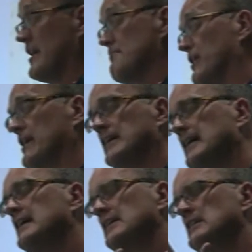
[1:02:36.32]
but
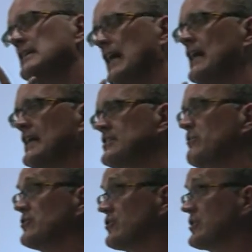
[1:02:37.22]
I, I see
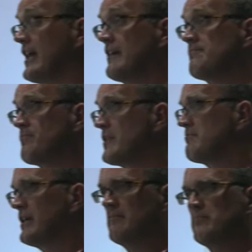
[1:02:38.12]
what you're saying,
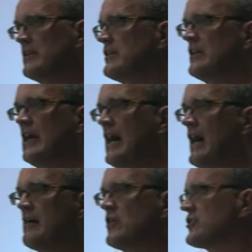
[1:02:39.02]
but
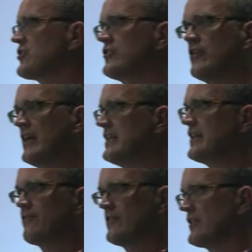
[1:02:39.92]
I'm not sure they're any
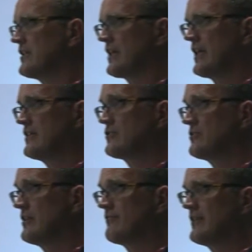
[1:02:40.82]
different than the kids who
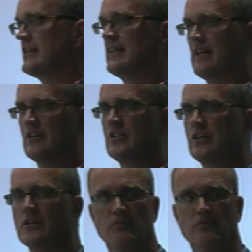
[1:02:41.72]
live, I'll tell you,